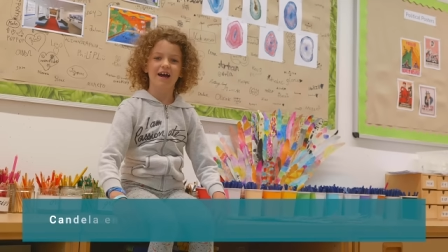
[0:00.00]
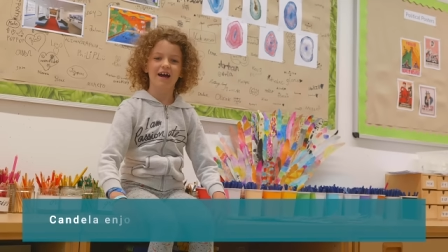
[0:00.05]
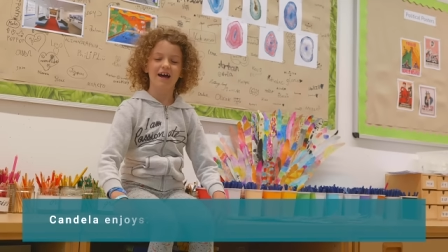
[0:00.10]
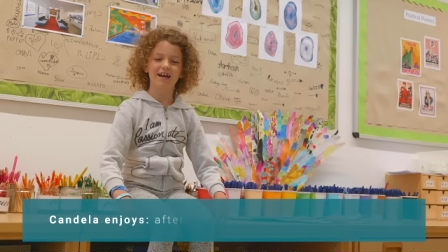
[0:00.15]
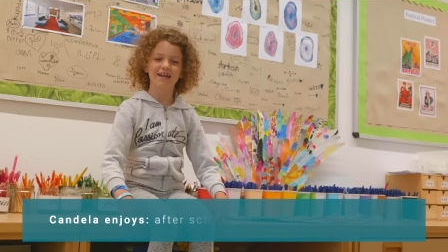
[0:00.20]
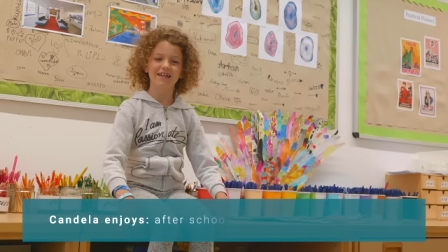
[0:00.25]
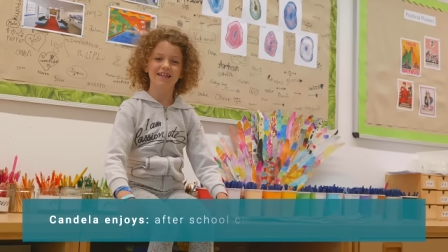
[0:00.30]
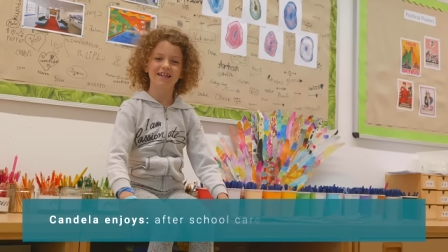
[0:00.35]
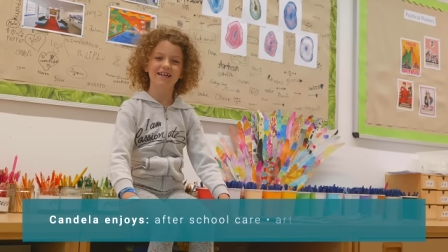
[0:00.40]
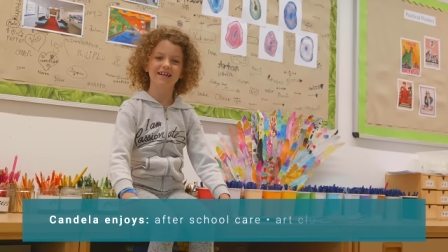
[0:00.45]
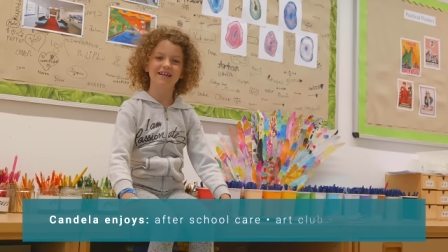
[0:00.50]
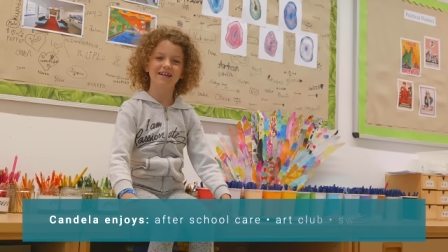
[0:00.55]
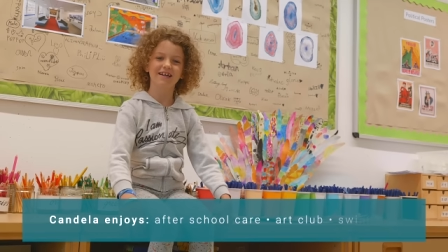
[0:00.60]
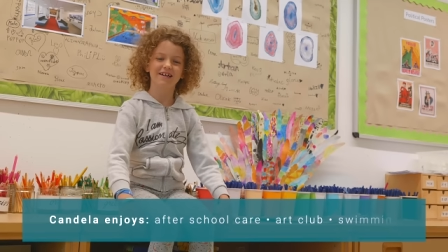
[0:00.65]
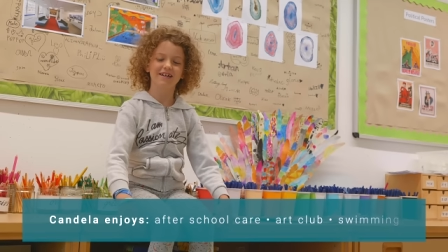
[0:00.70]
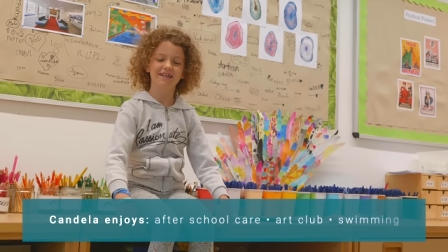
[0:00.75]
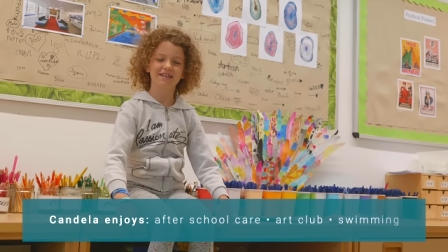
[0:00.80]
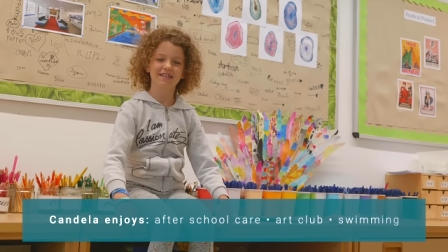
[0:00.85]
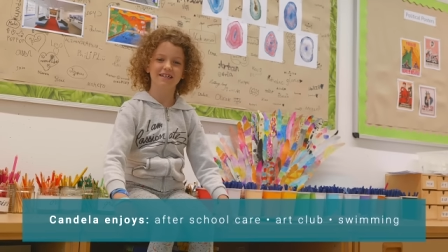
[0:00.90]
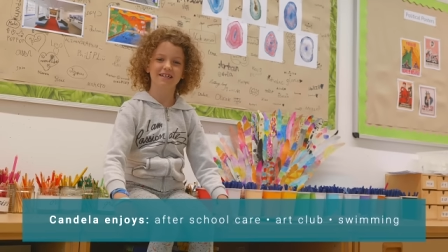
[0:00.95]
I like
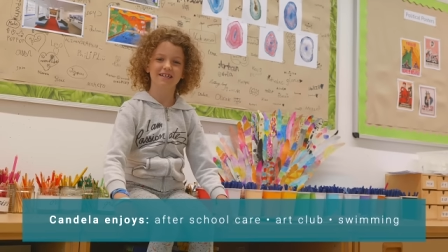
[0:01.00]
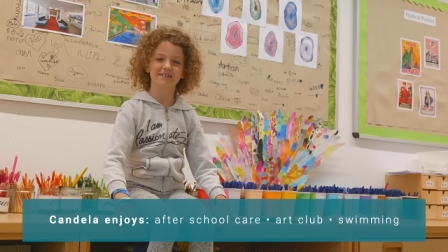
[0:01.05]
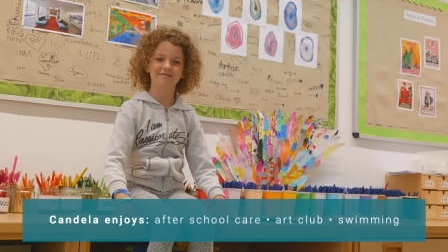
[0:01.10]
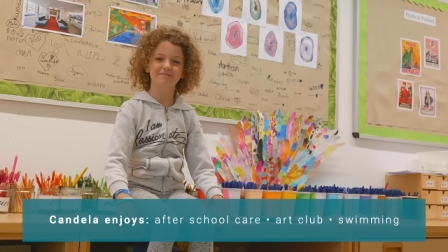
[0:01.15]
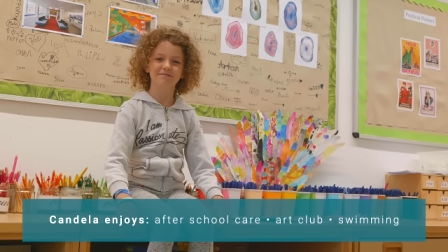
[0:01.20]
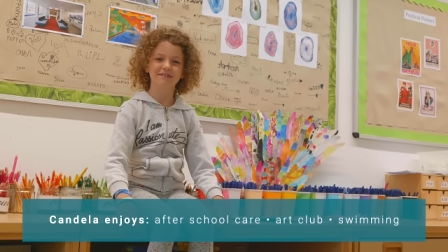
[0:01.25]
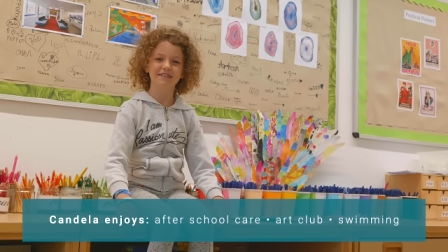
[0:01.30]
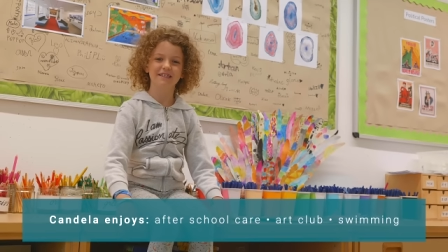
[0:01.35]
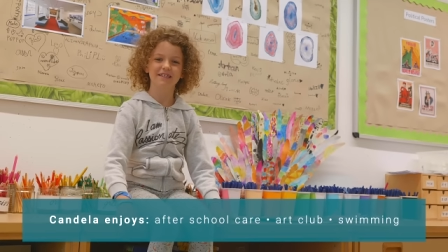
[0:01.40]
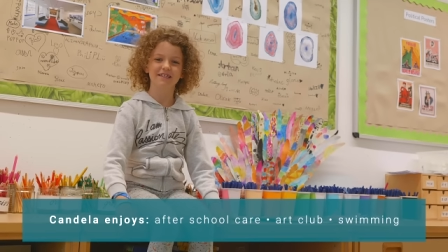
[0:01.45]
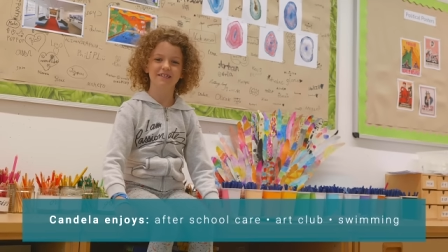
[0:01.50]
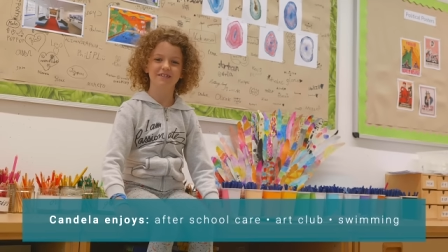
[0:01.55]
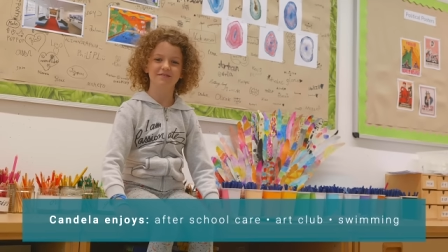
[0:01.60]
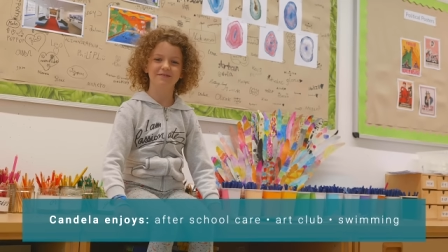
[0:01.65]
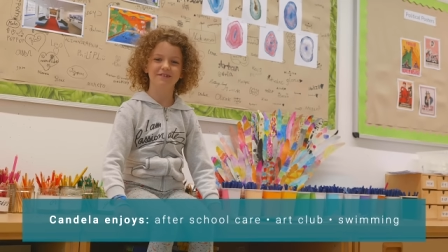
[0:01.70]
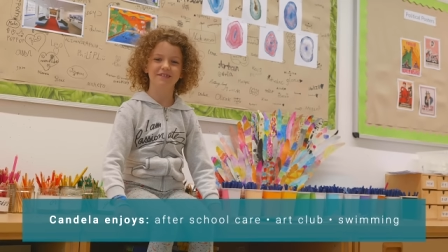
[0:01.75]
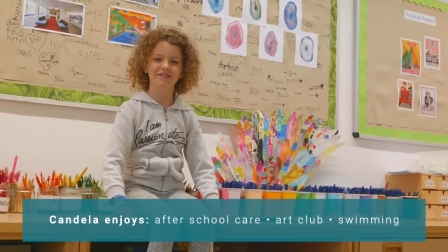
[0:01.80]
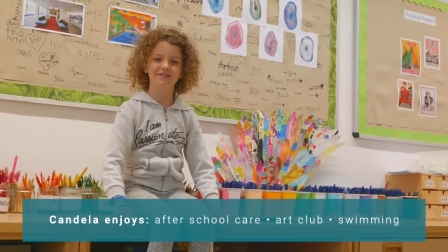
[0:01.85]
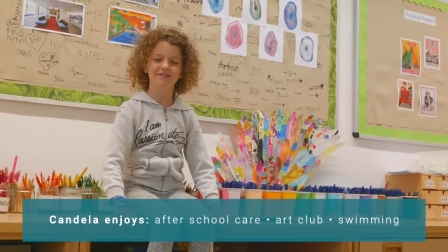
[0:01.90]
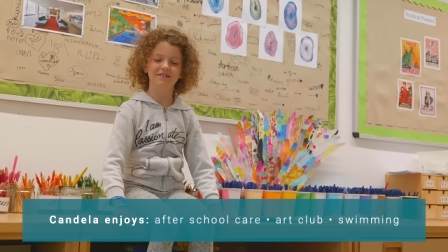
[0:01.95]
art club
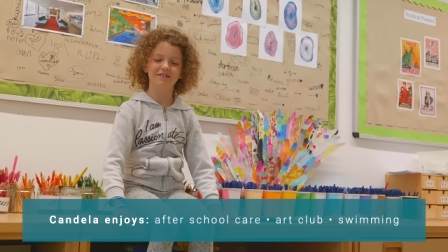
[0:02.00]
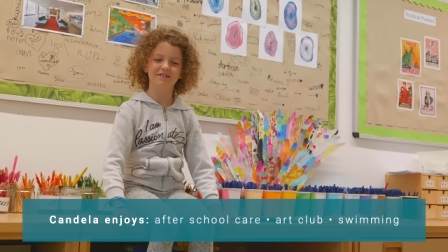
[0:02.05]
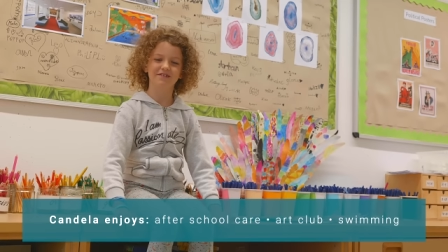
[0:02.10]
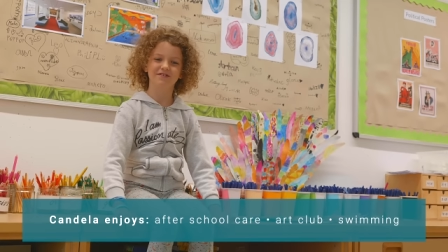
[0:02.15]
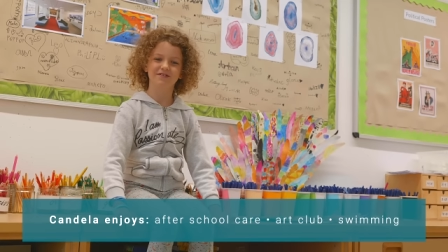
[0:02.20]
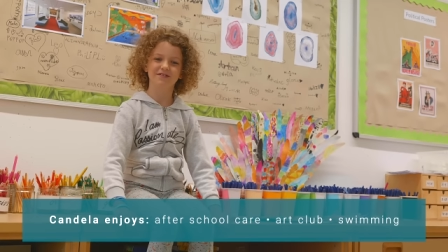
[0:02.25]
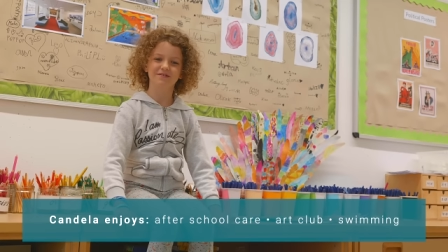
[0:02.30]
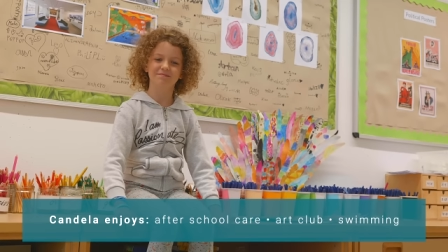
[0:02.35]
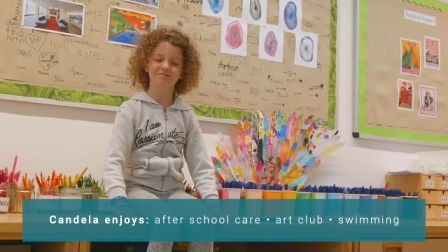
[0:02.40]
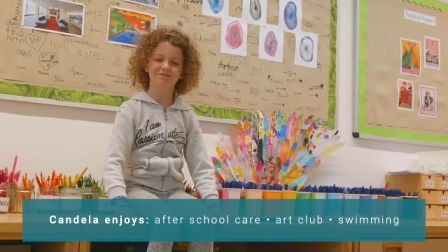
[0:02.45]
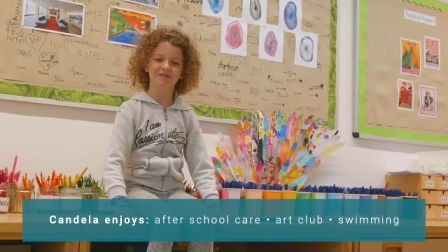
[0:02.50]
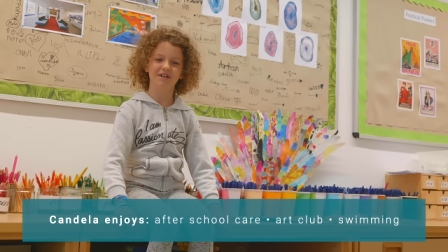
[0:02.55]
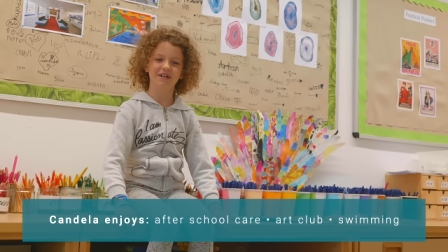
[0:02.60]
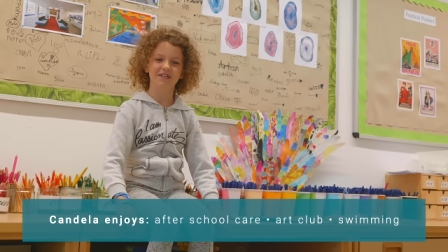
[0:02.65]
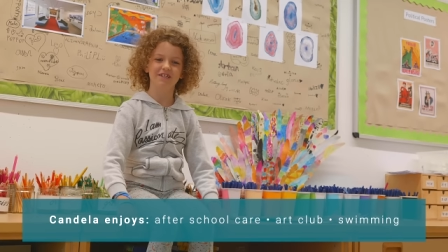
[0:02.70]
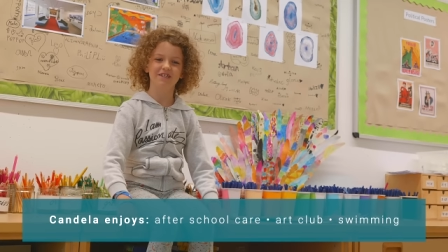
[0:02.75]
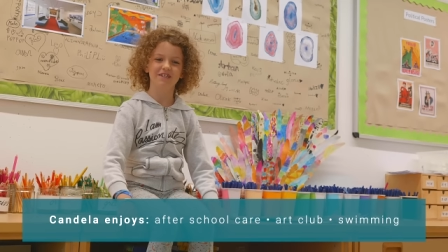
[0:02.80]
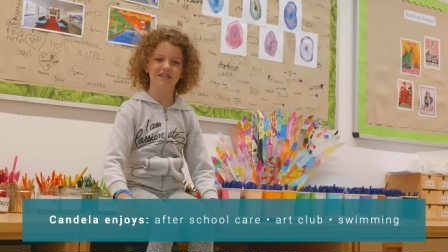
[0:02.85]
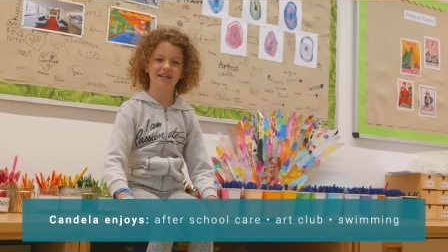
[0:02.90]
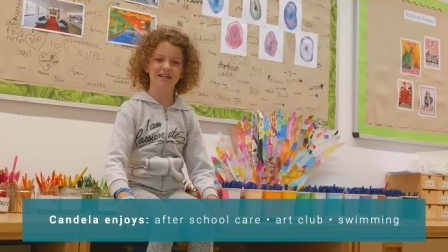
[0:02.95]
because we do different
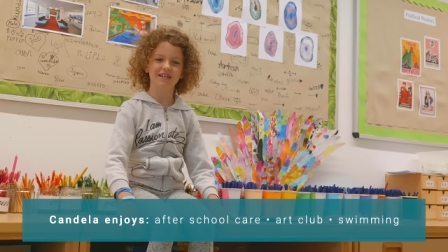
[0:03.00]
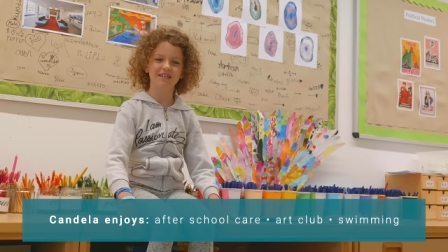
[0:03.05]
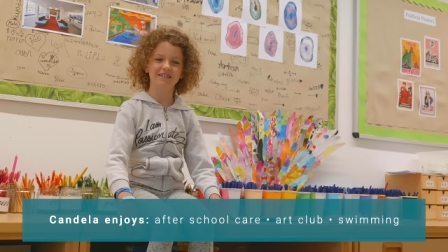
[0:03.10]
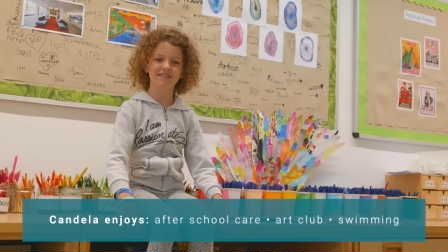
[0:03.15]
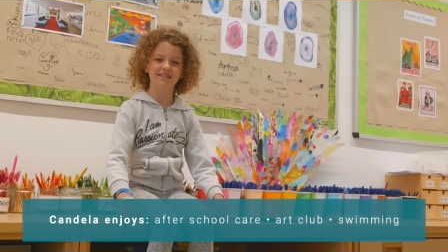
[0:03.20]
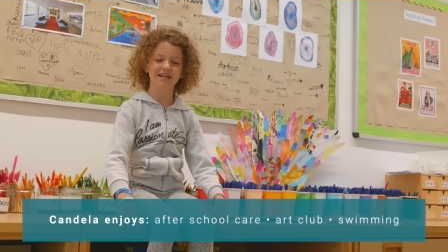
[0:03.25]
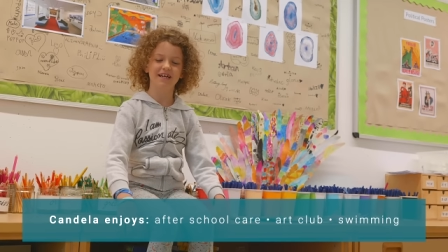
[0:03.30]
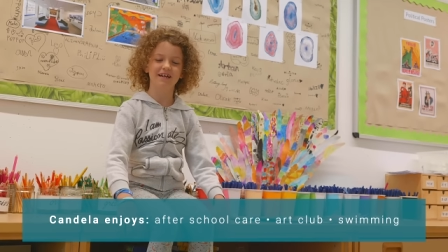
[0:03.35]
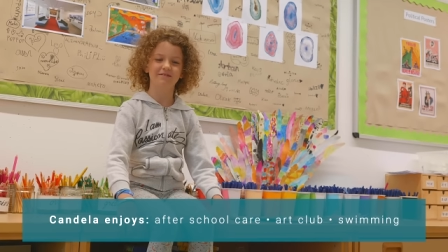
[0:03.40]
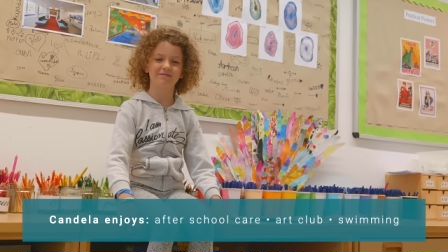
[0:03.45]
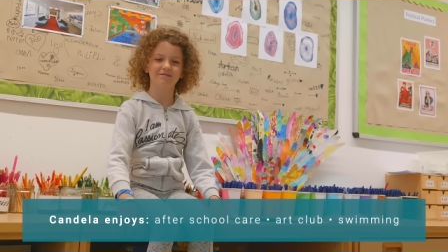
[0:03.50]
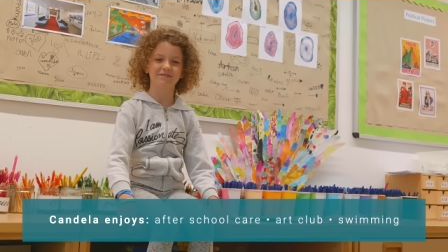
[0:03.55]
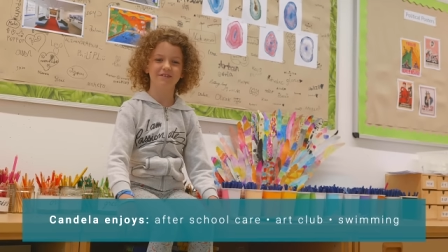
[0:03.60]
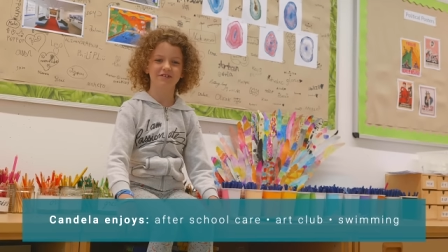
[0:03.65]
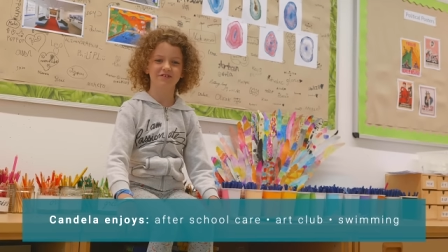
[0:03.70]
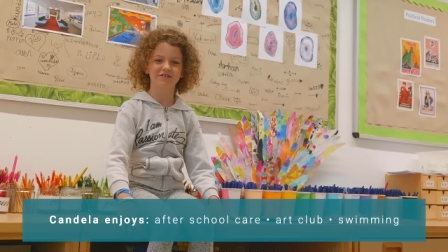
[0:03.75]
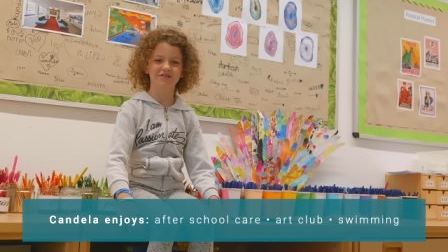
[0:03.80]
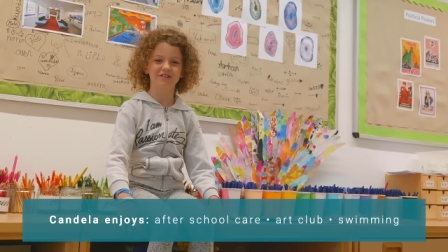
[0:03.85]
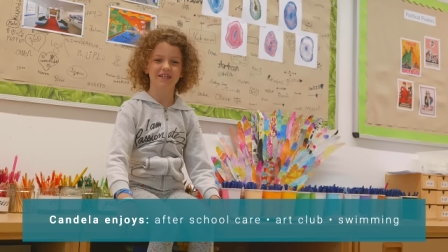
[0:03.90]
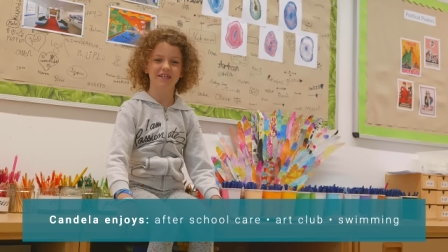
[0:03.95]
projects and
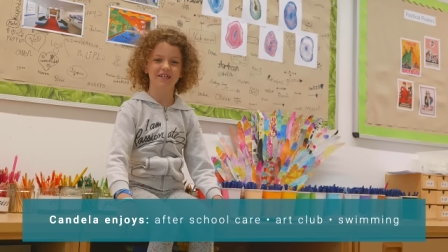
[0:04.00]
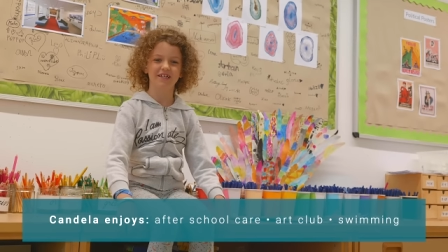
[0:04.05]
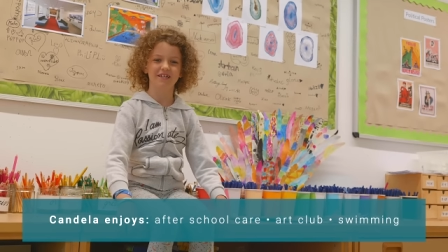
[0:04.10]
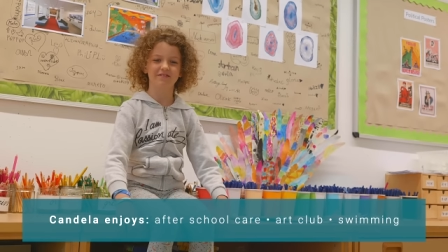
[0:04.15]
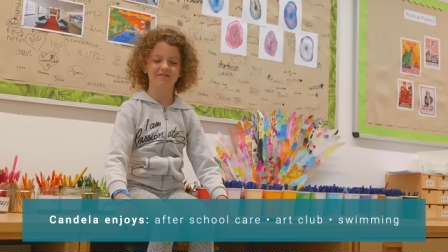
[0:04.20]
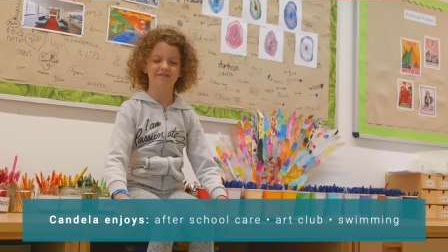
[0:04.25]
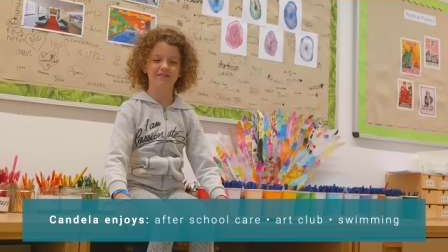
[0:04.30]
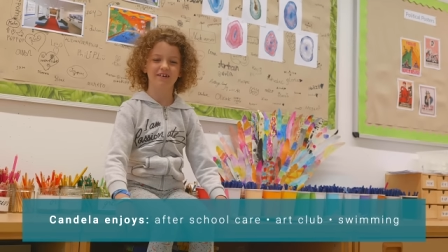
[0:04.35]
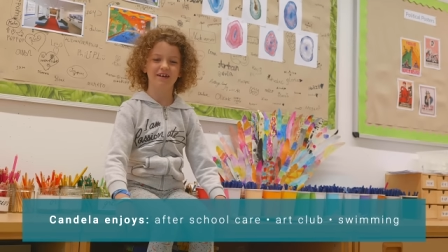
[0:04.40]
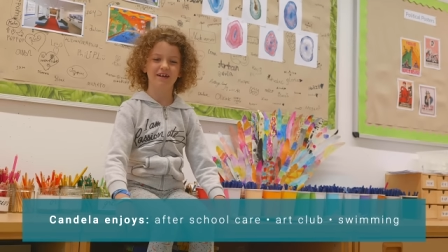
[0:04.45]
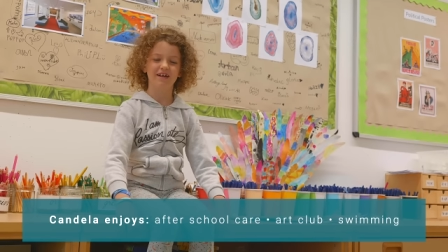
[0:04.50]
we're creative.